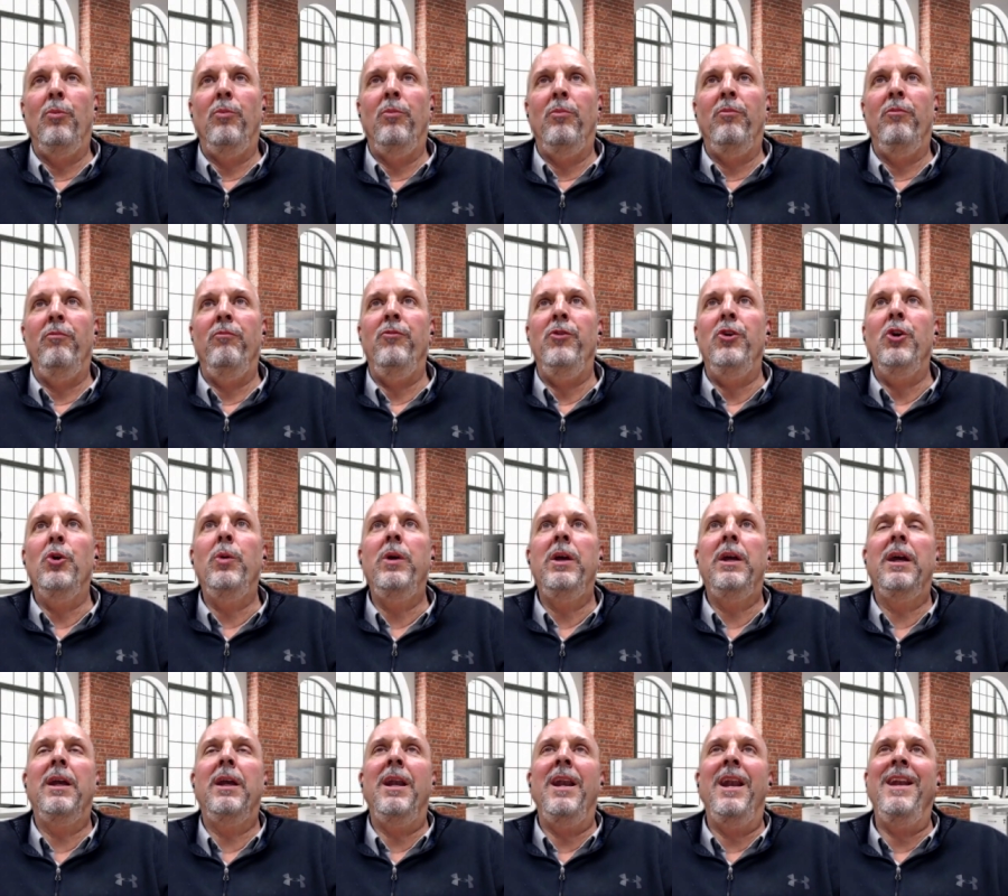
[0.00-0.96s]
viewing
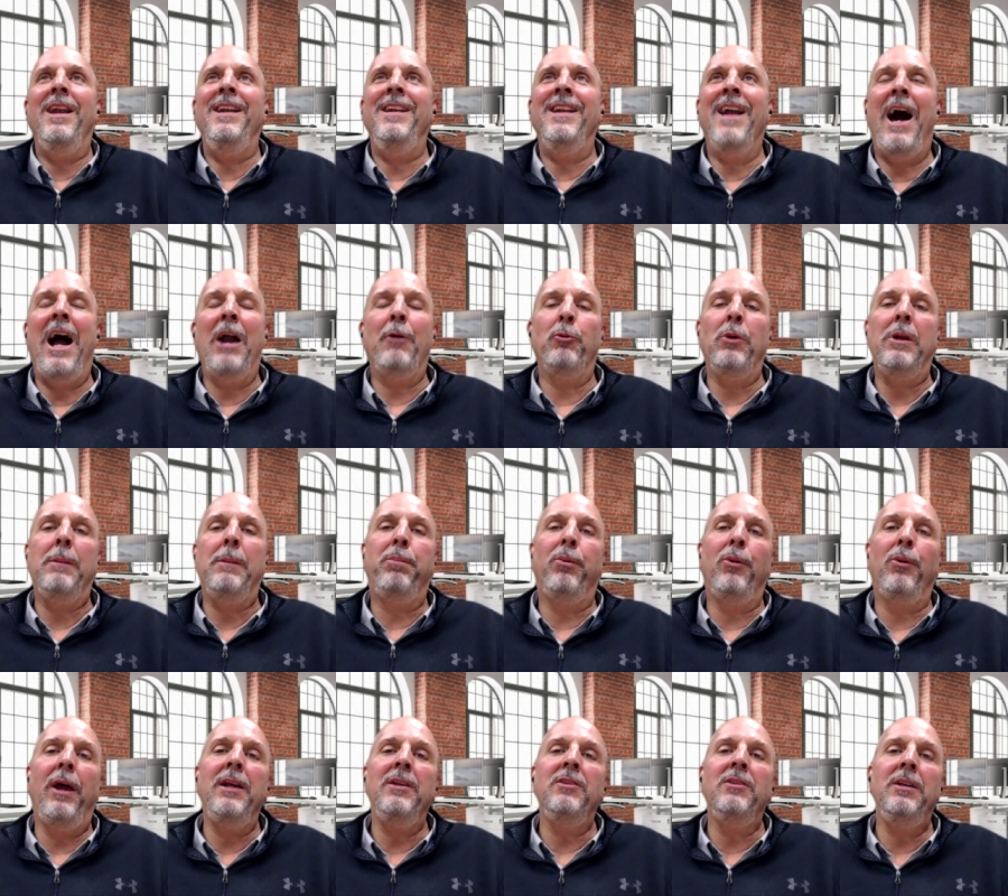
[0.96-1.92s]
it, not
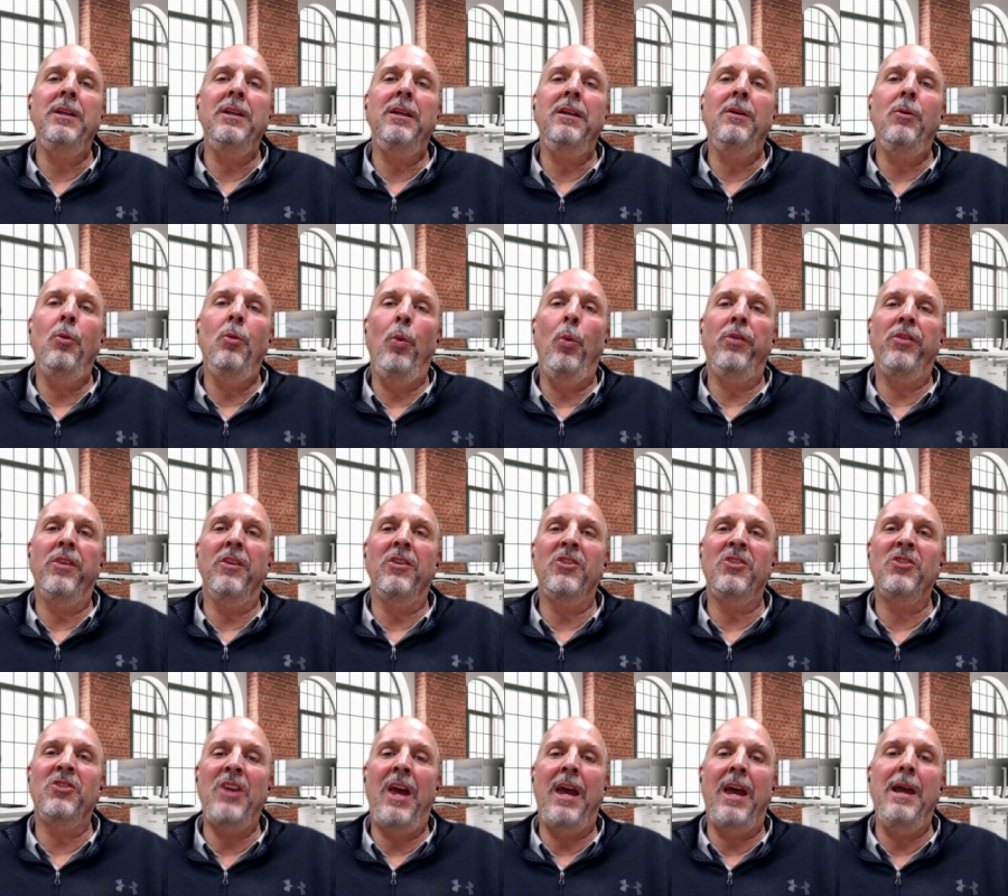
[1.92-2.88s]
replacing with the
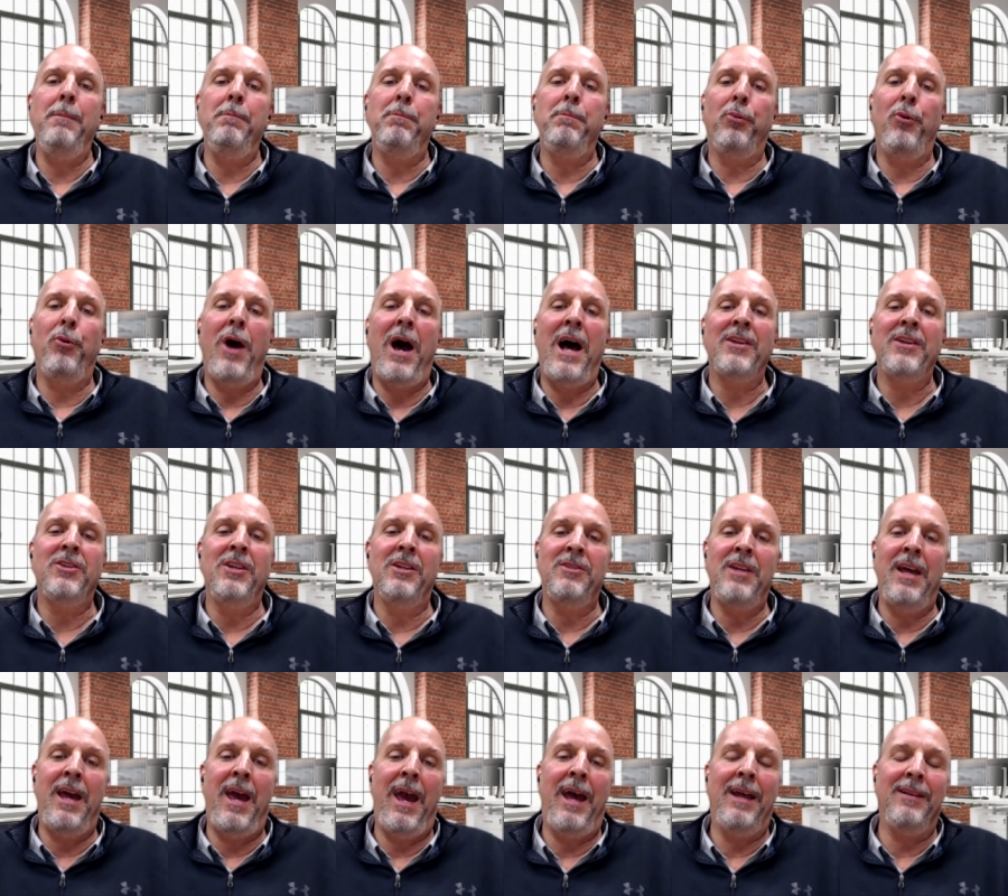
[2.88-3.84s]
same process
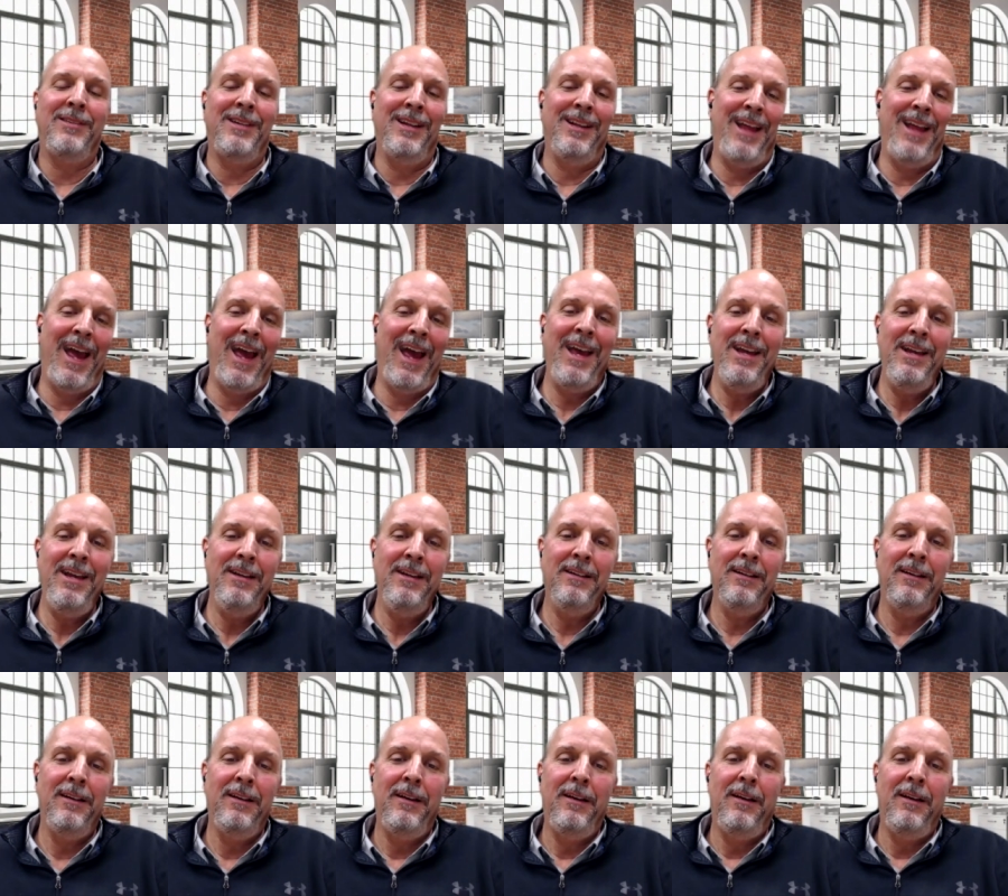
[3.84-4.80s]
they have today.
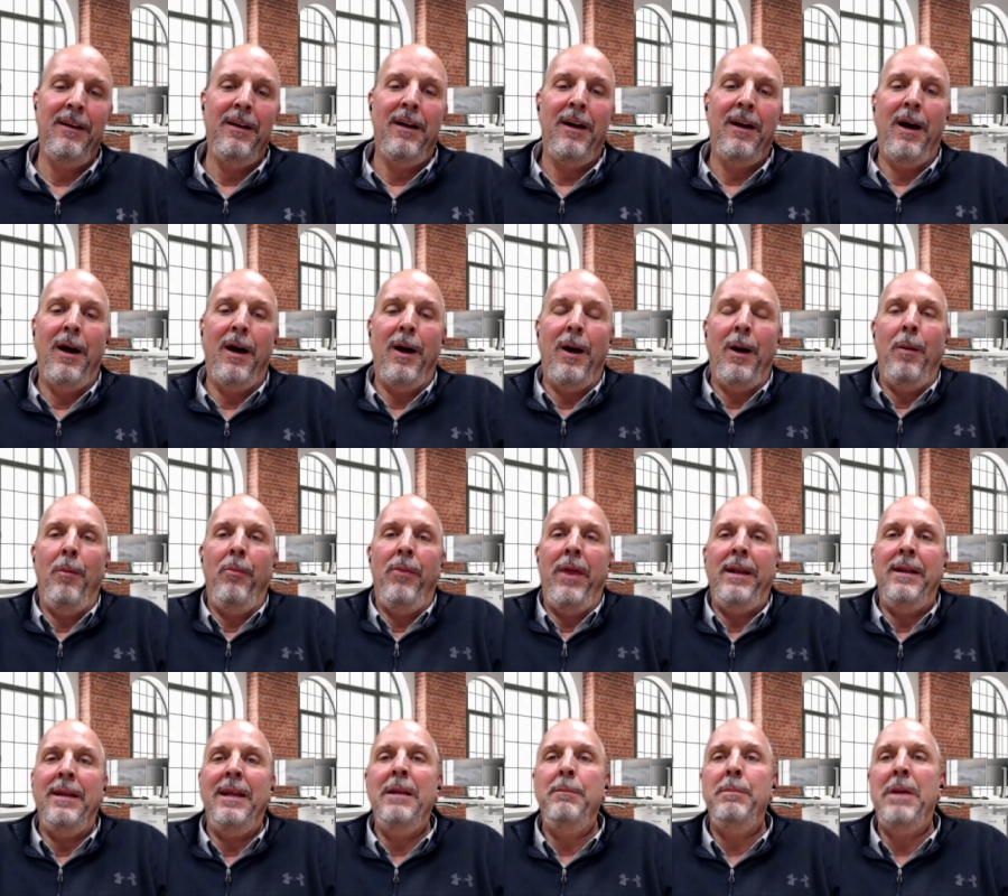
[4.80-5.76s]
Uh, they
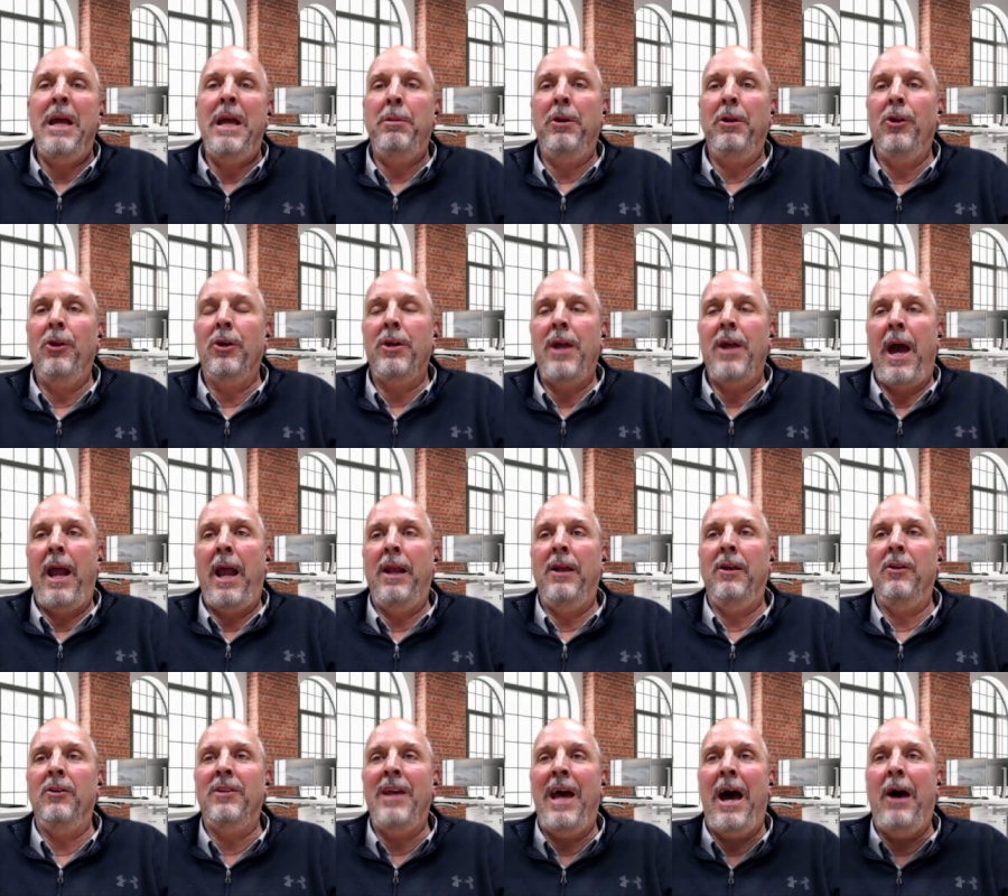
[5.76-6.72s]
need to be able to look at it
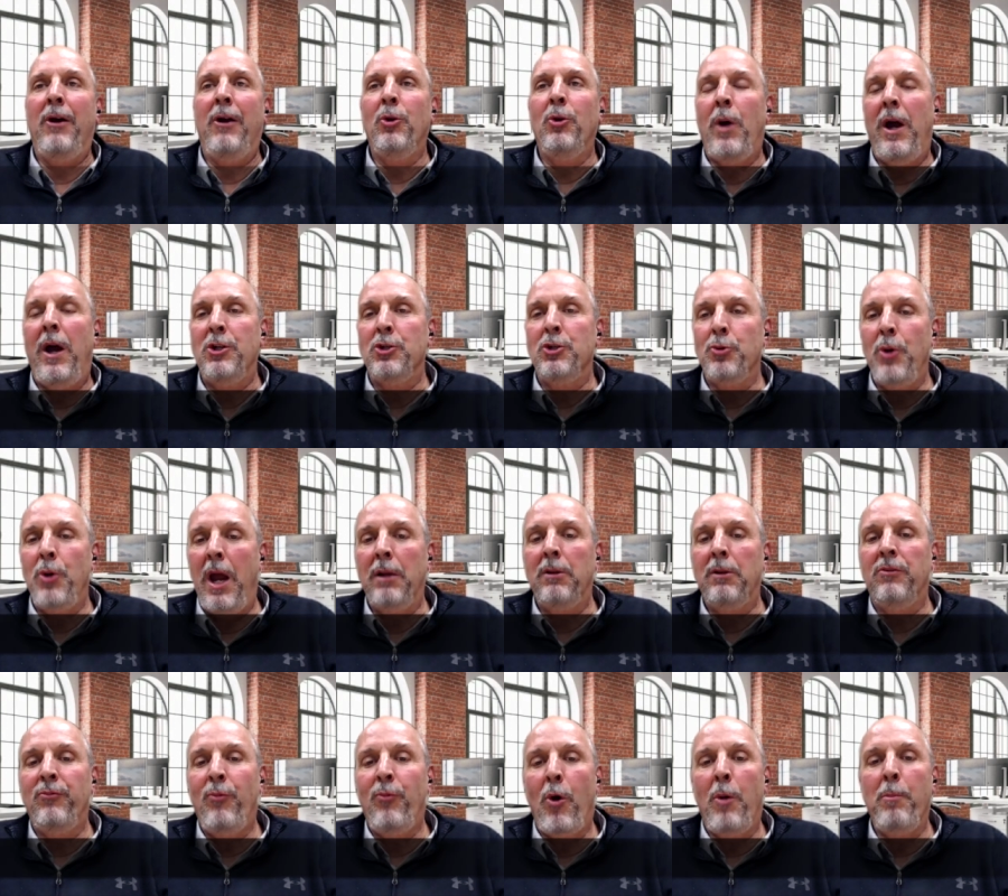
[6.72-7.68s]
as how do I
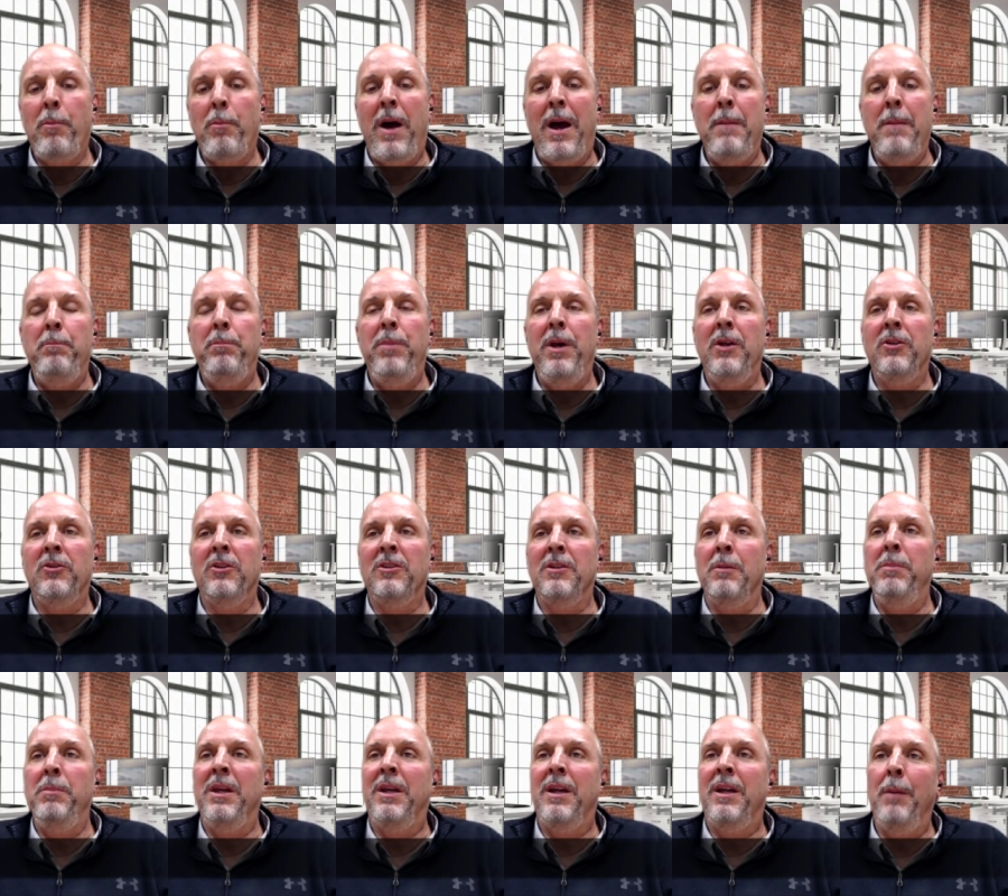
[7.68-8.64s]
transform my business
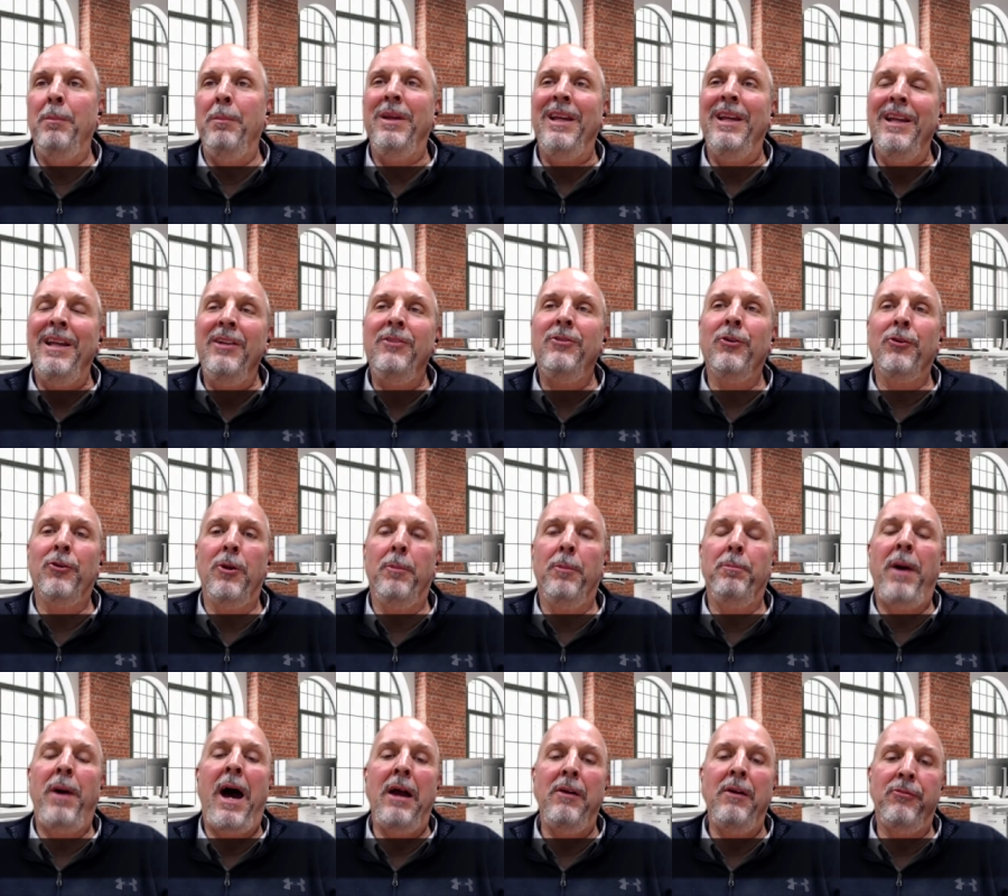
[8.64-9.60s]
and become easier to
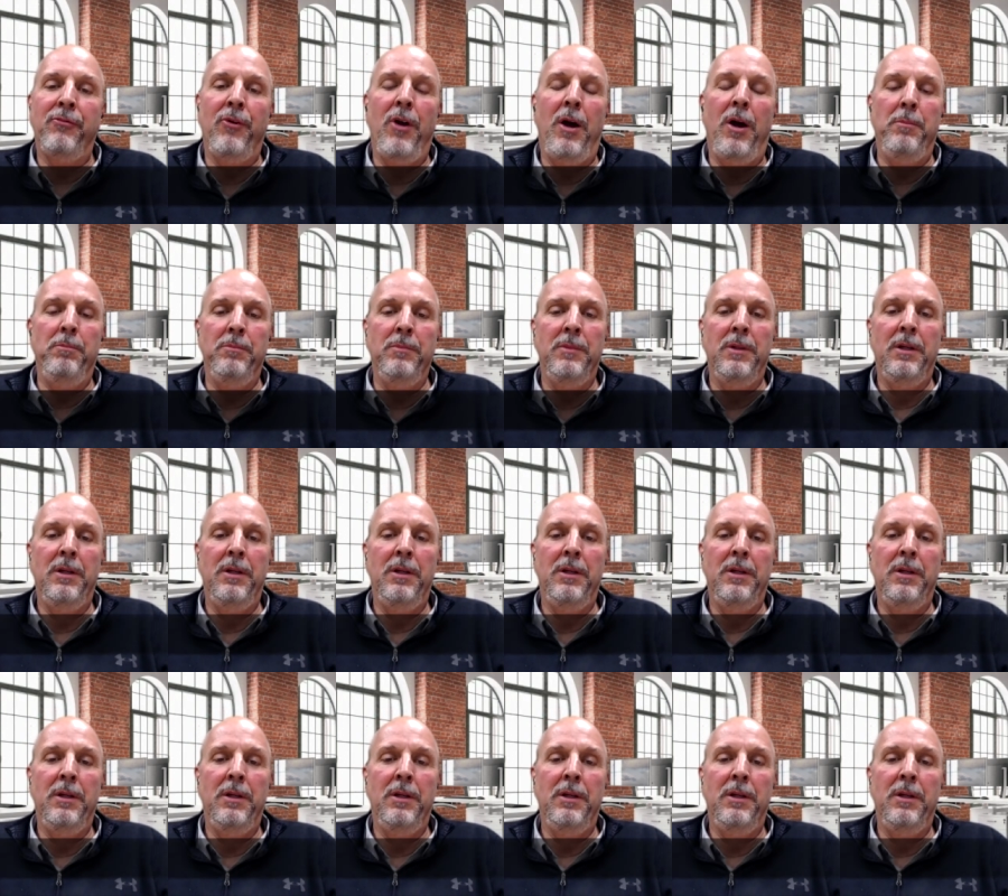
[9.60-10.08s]
buy from,